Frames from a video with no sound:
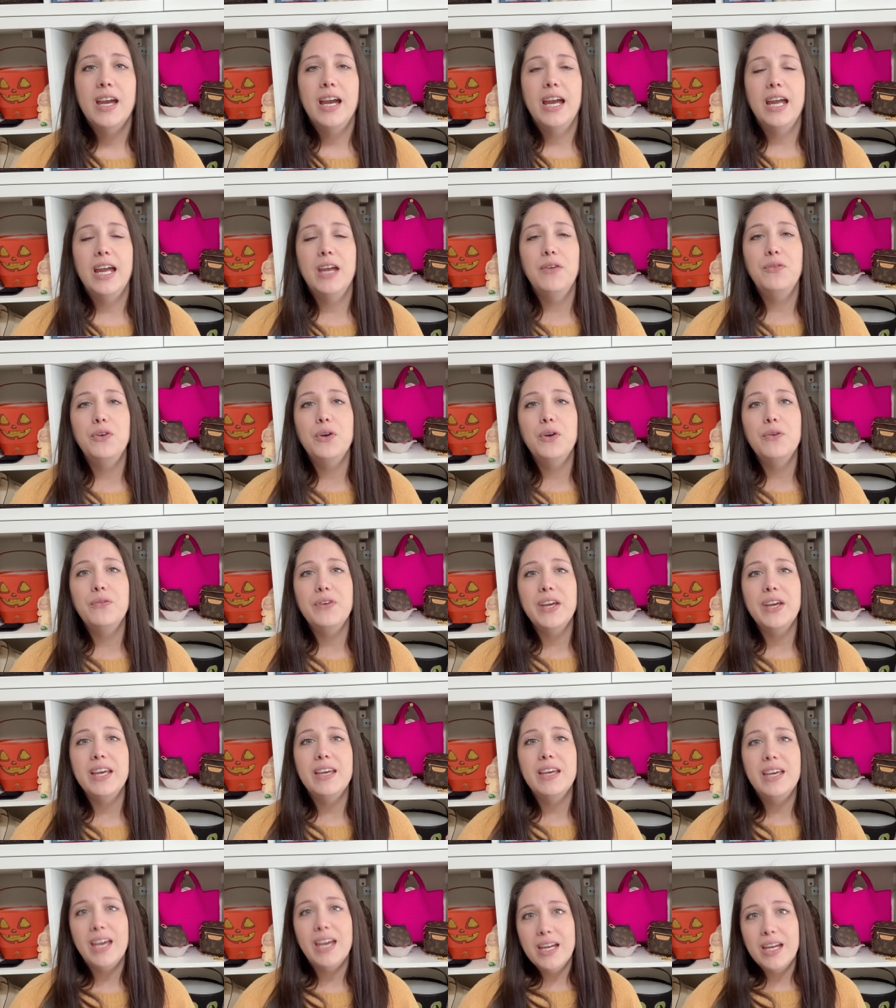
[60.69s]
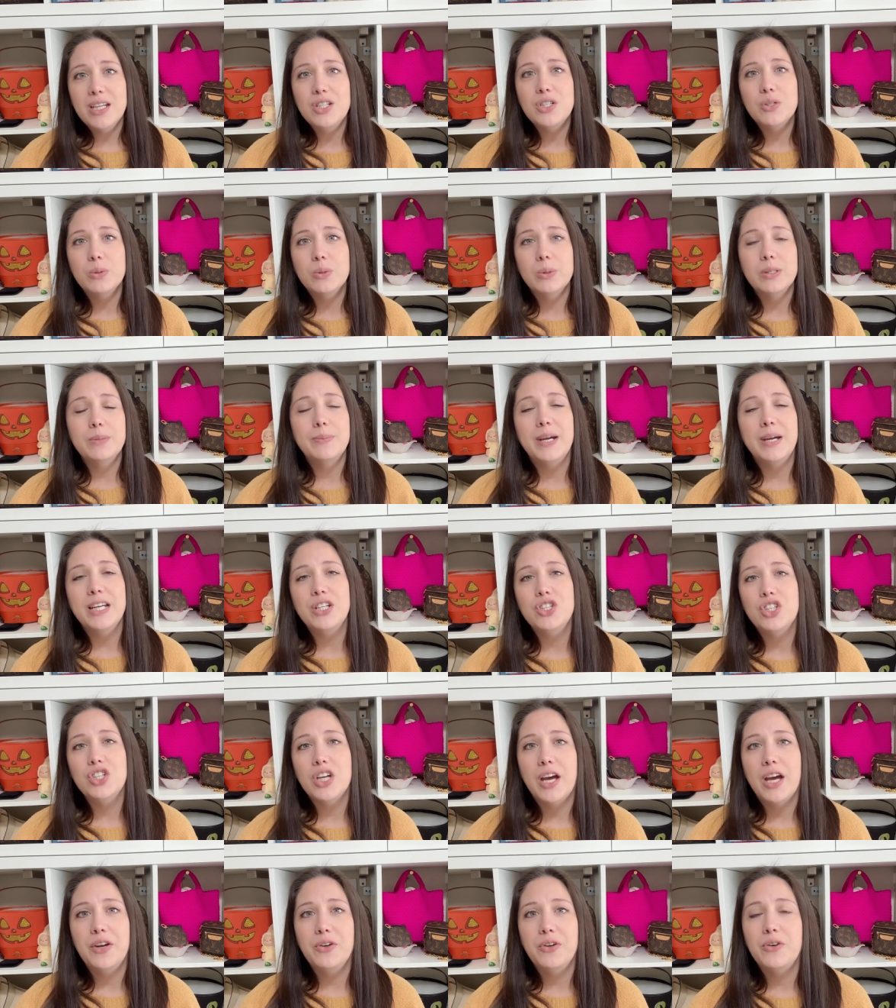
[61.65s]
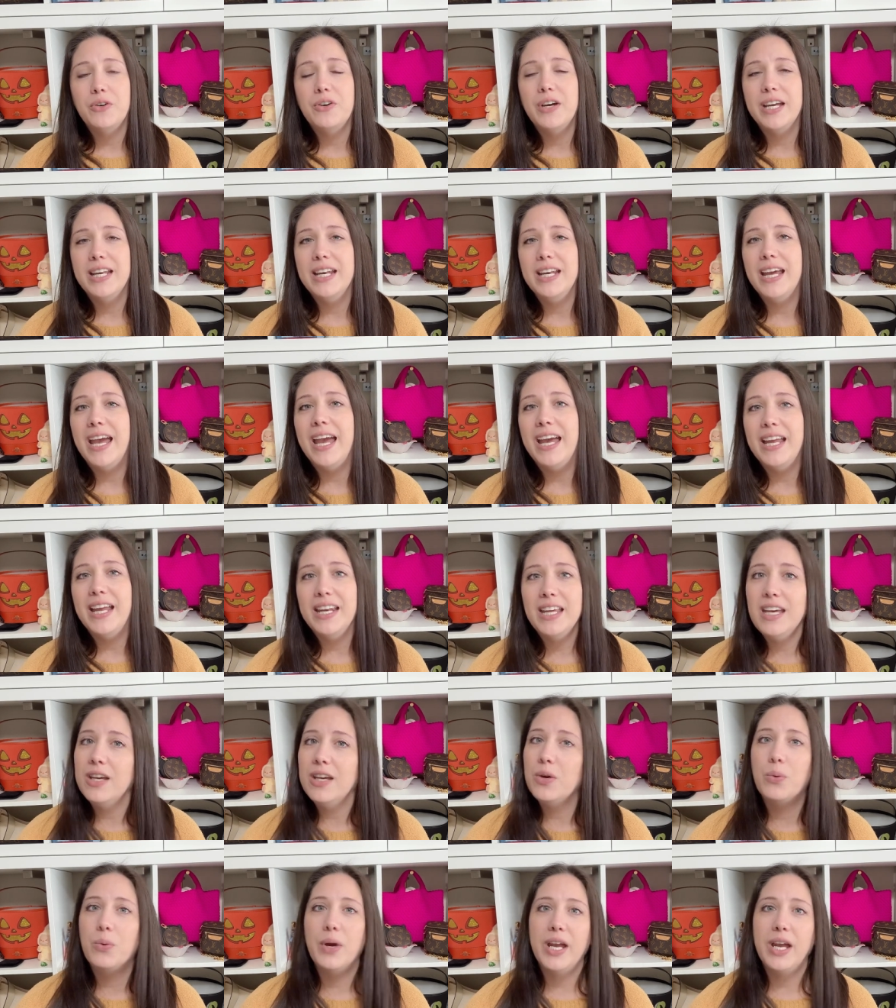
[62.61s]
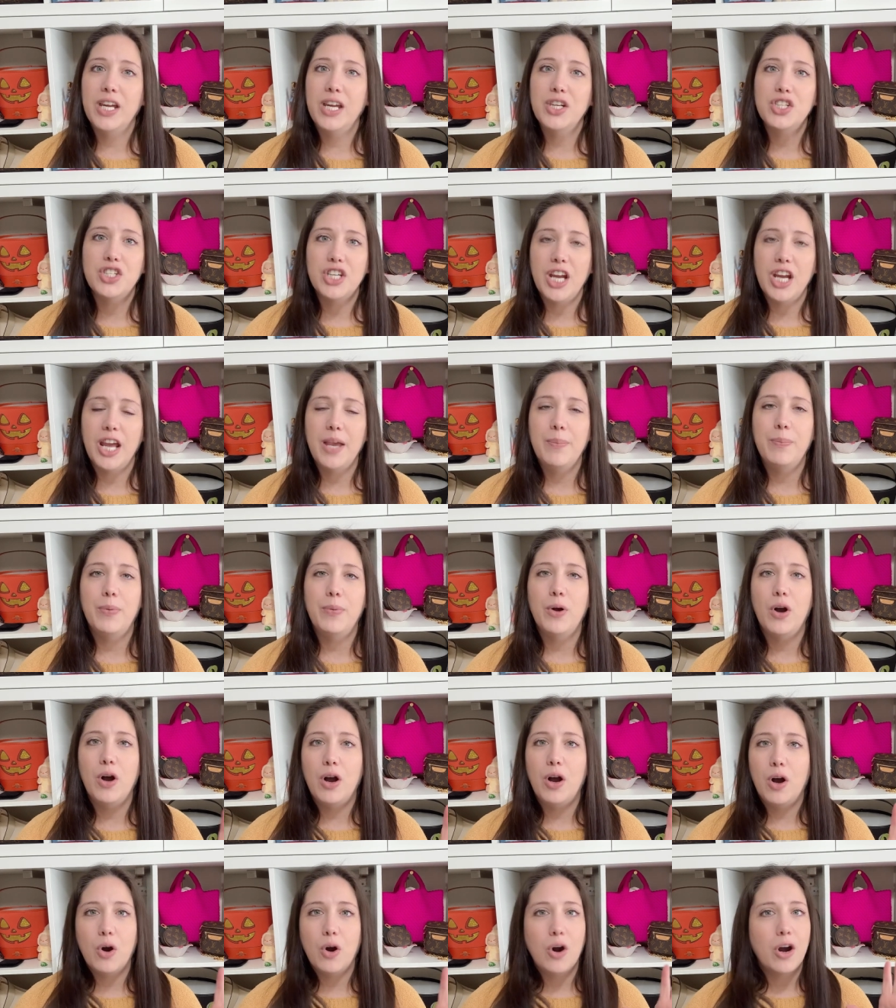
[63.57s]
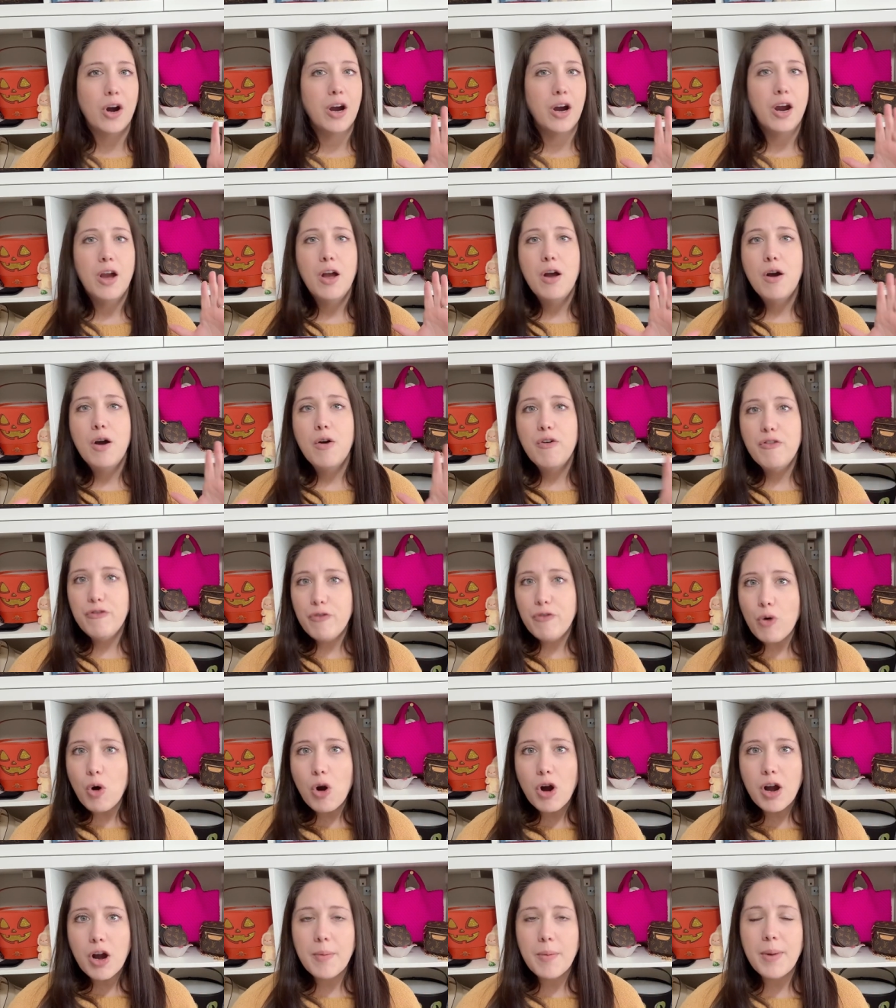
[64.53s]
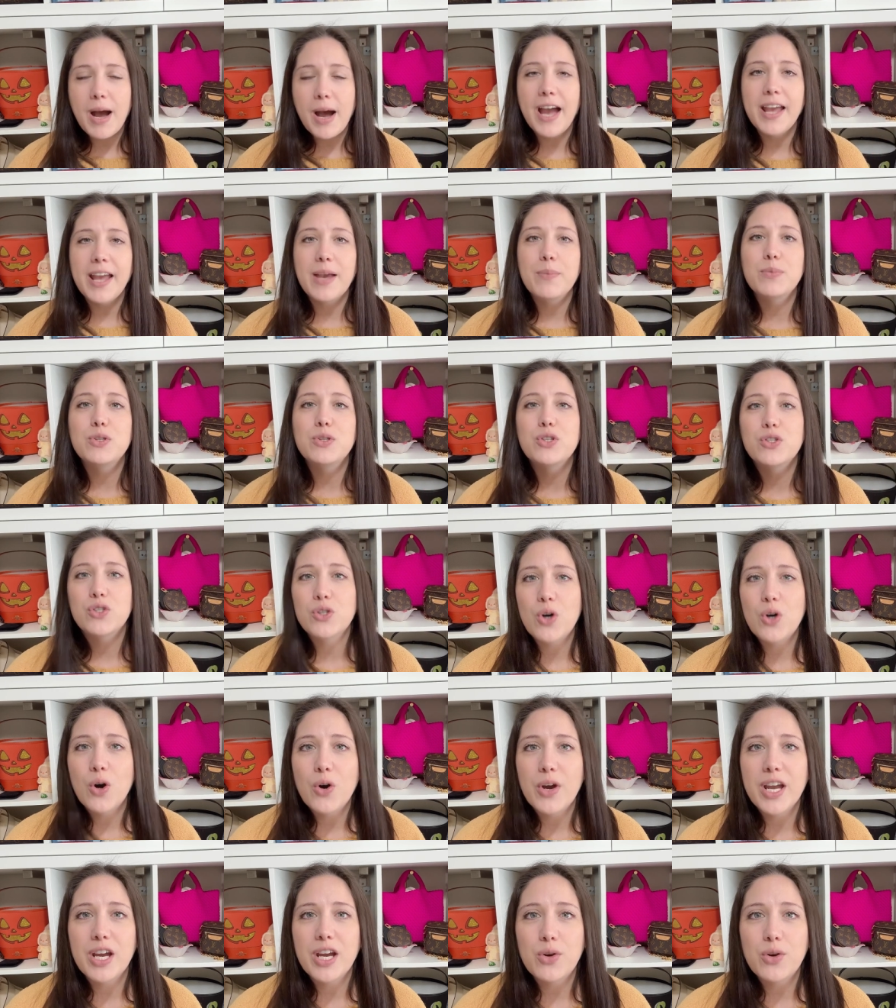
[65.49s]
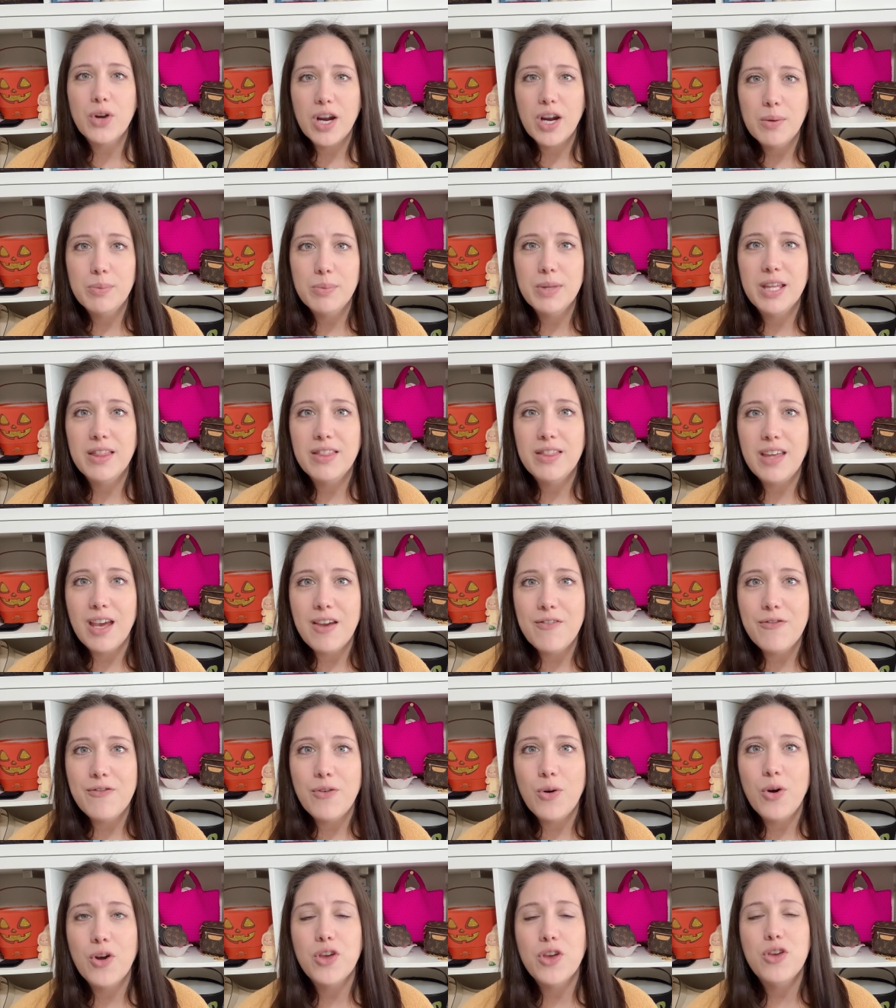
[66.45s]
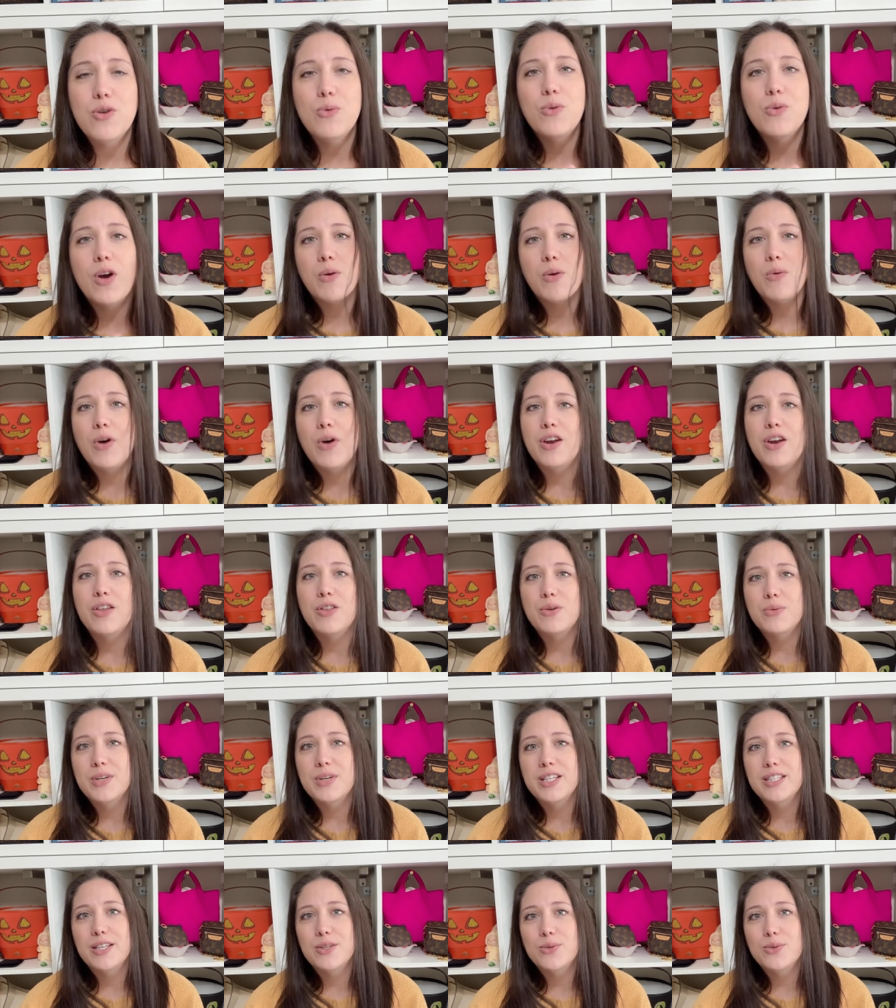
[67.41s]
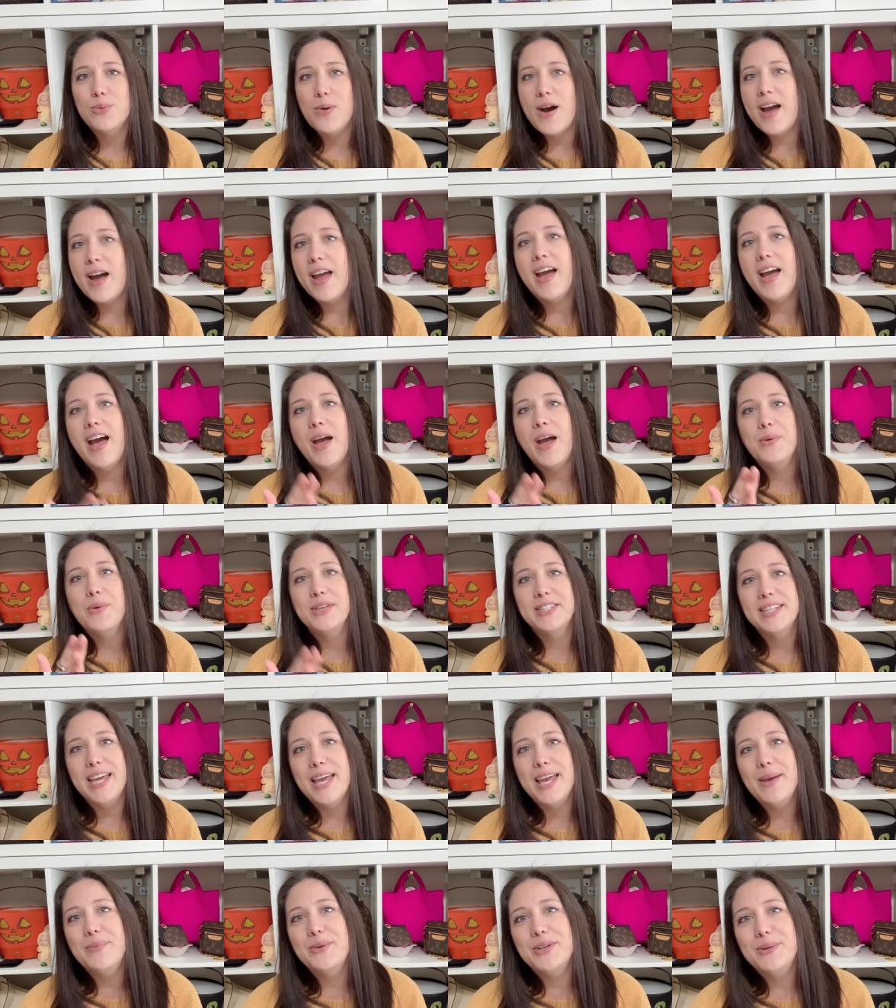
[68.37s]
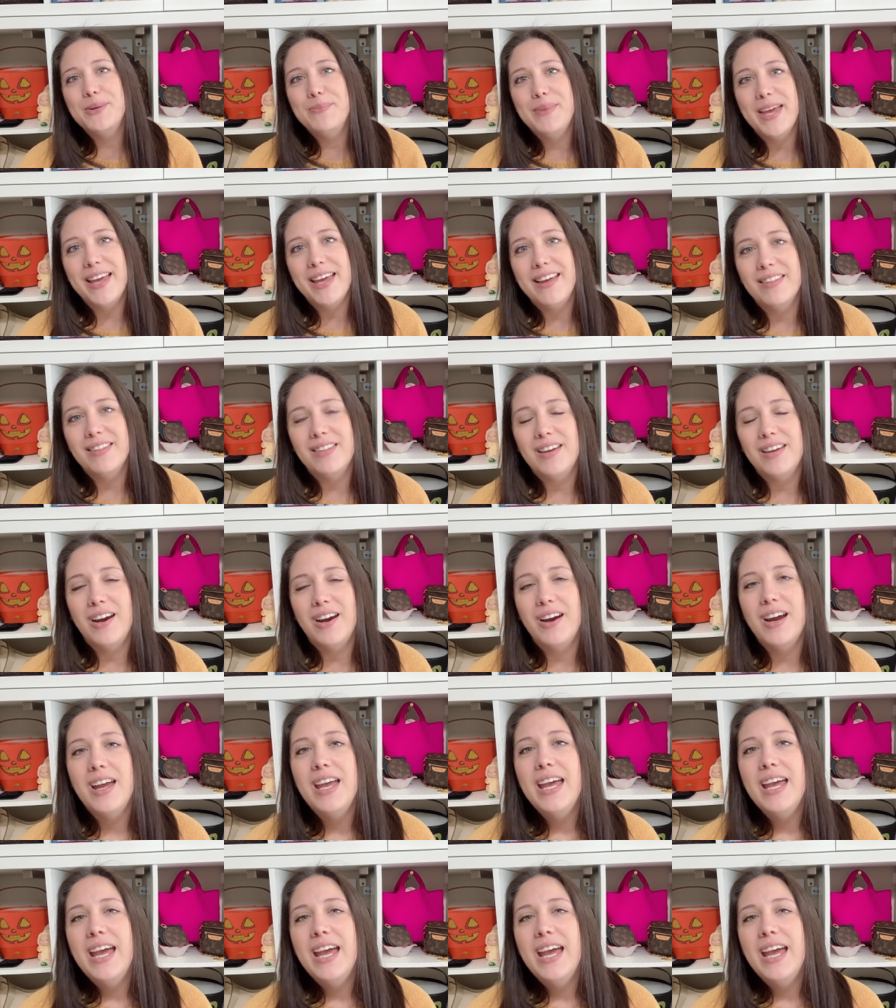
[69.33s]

if you've engaged with my channel in any way, shape, or form, I am so incredibly thankful. You are one of the reasons why I was able to make it there,